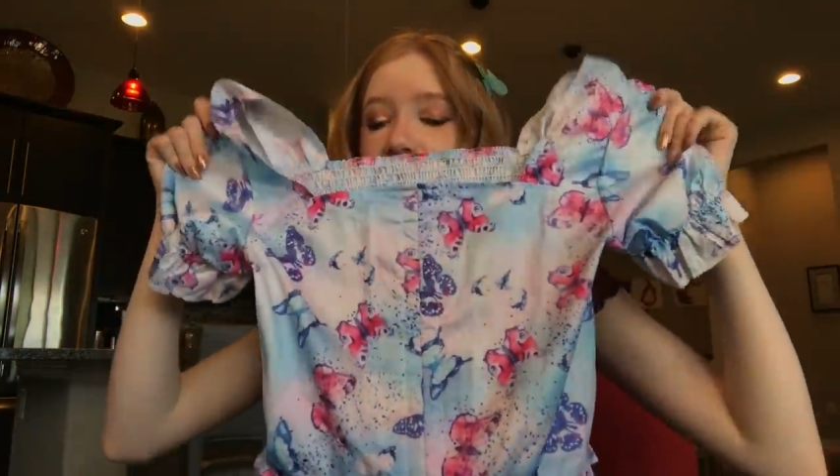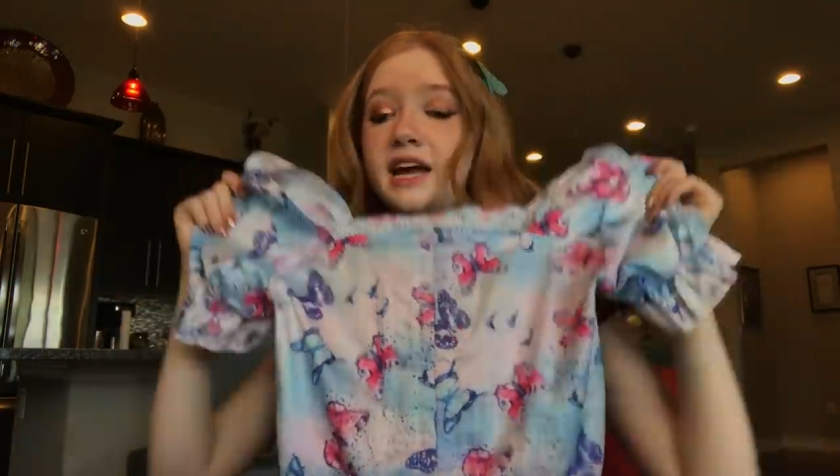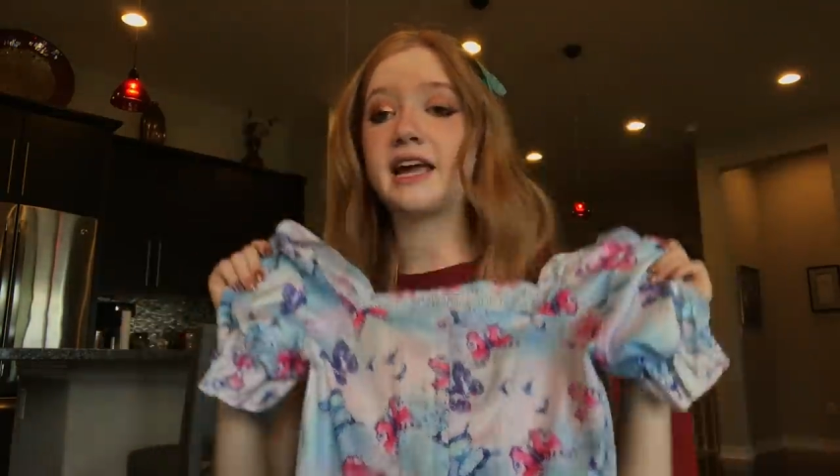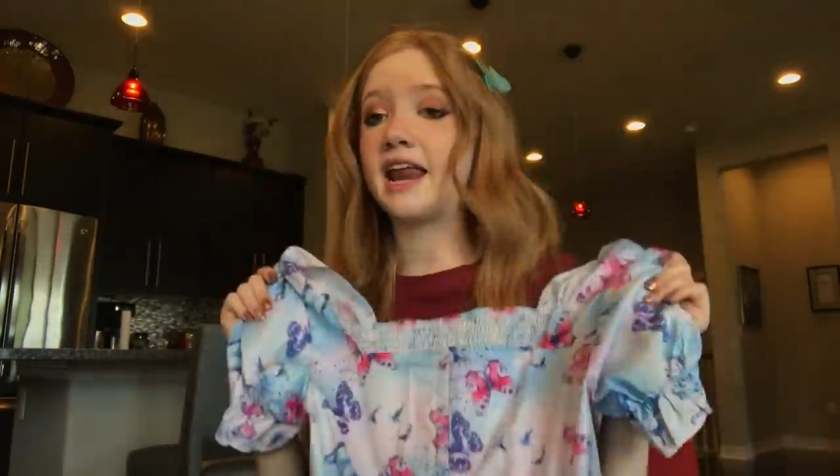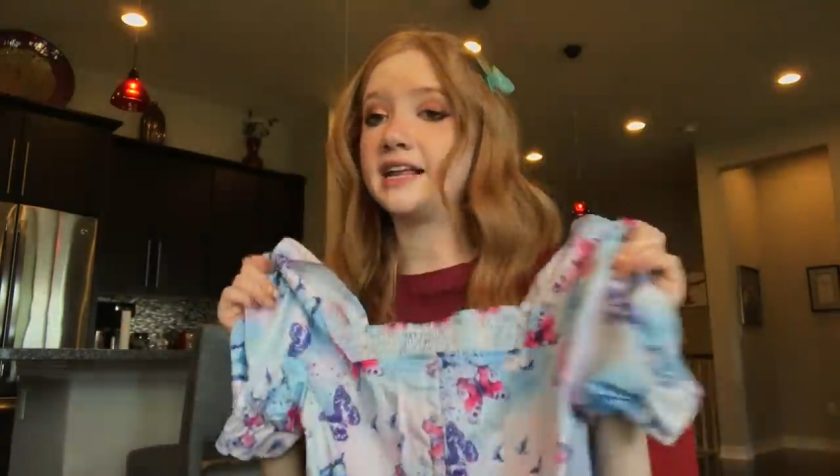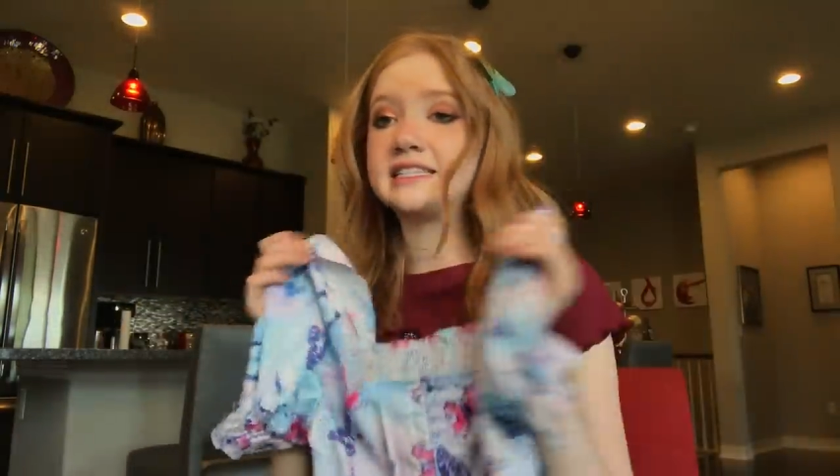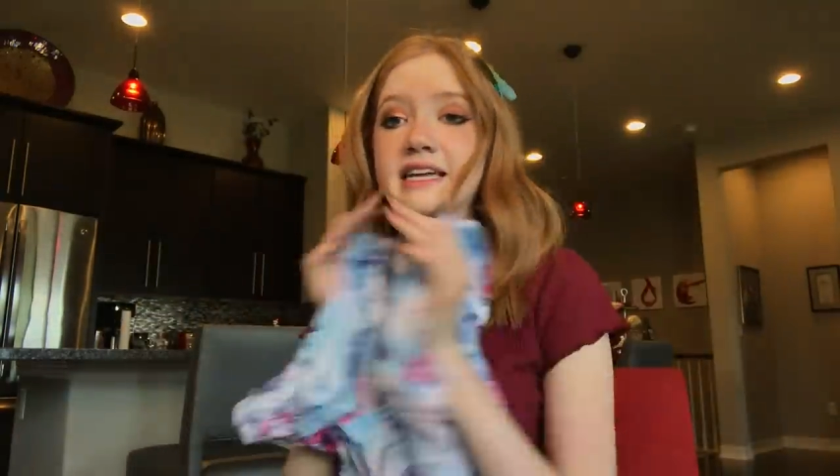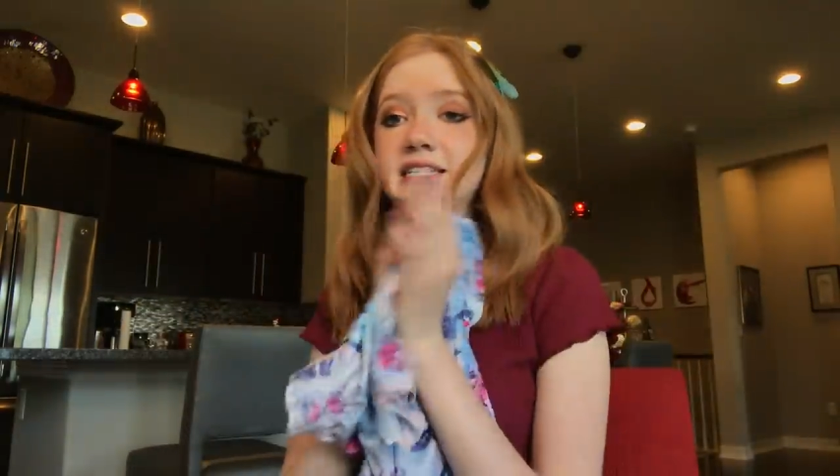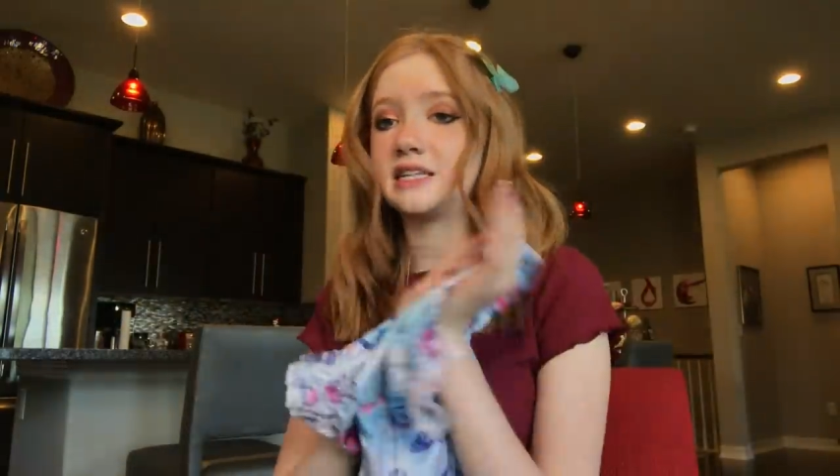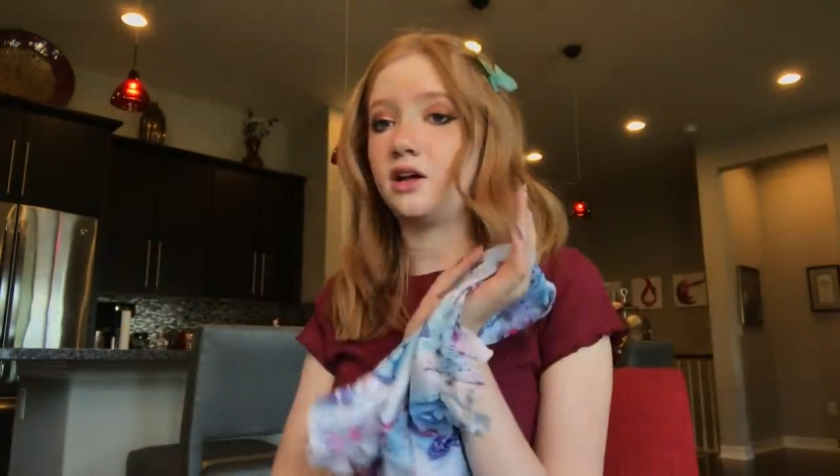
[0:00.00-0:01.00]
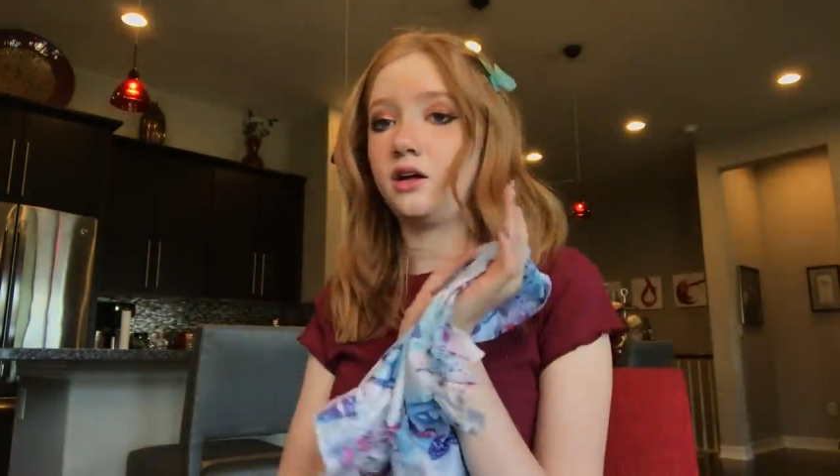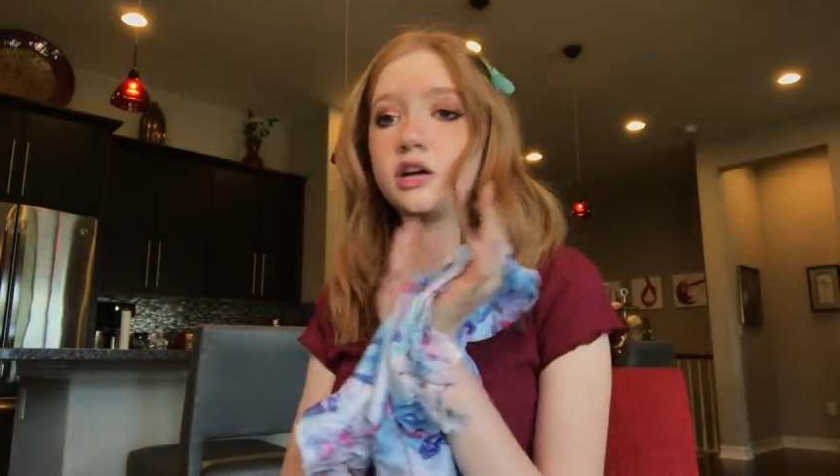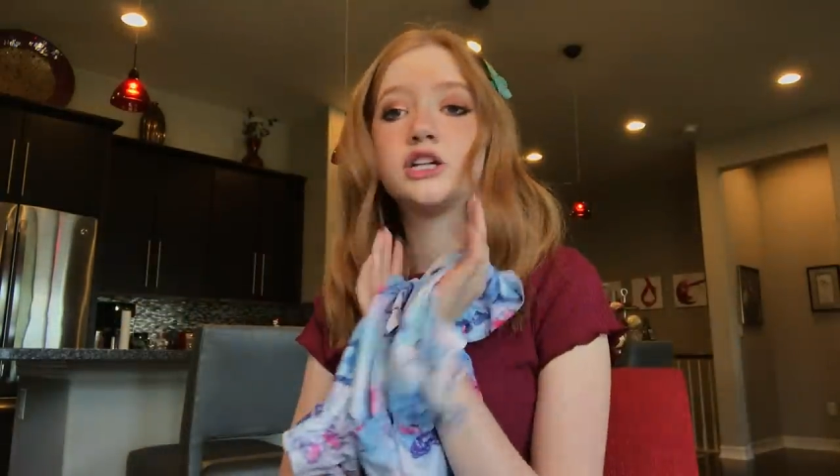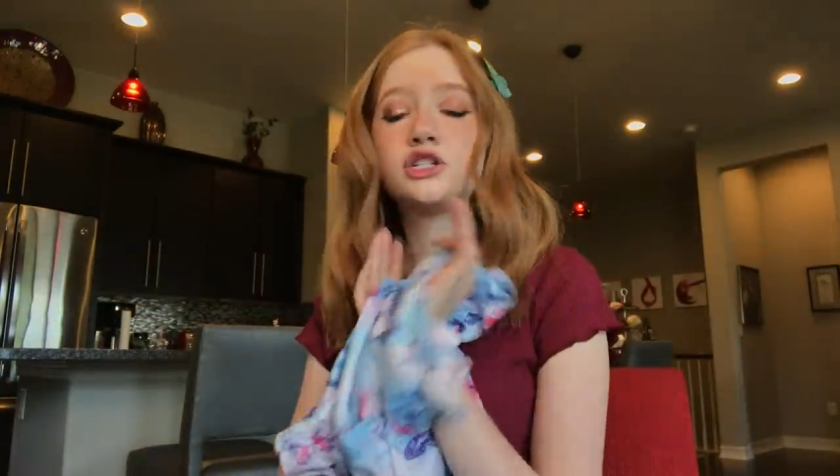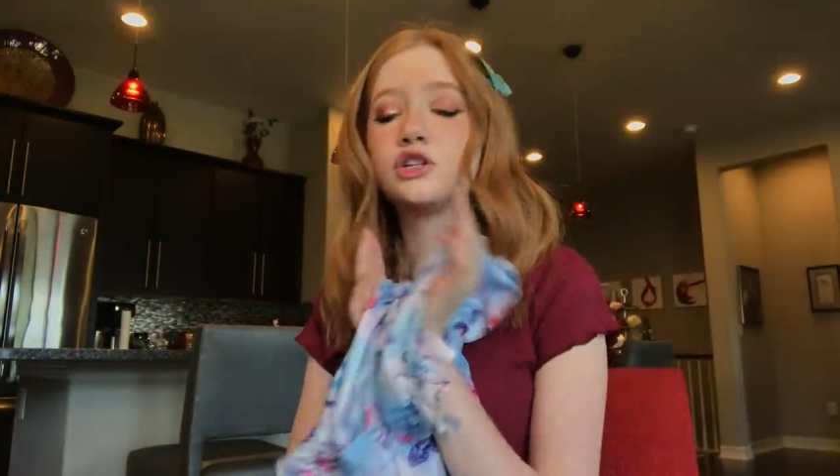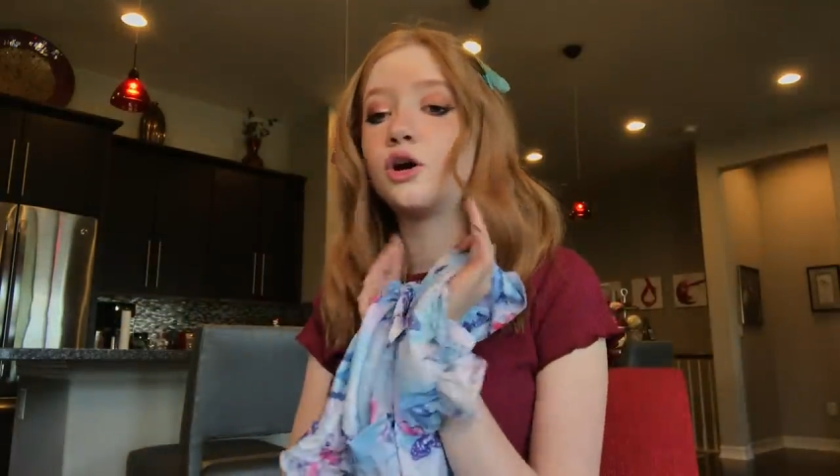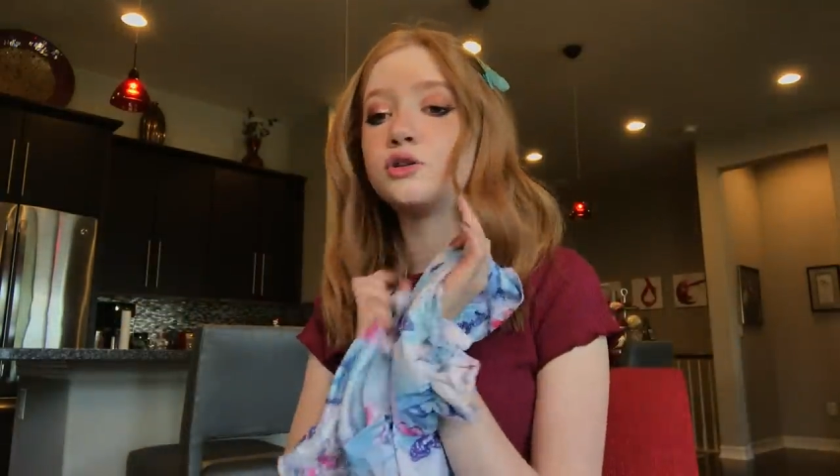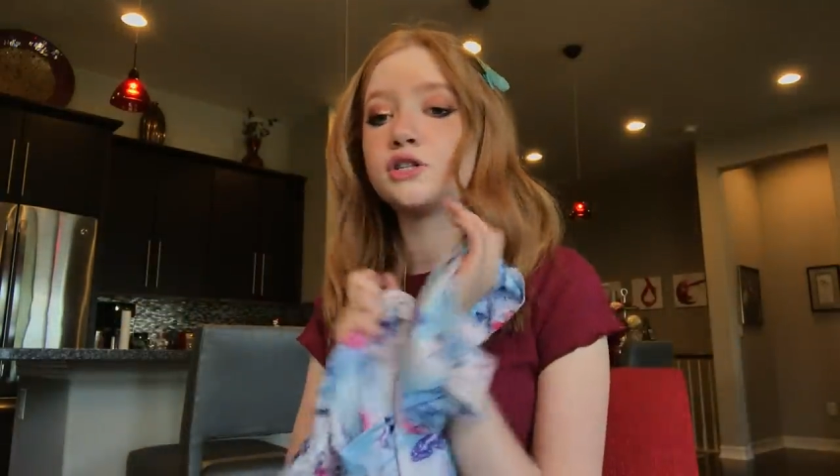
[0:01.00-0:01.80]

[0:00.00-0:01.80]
Again, it's like silk, so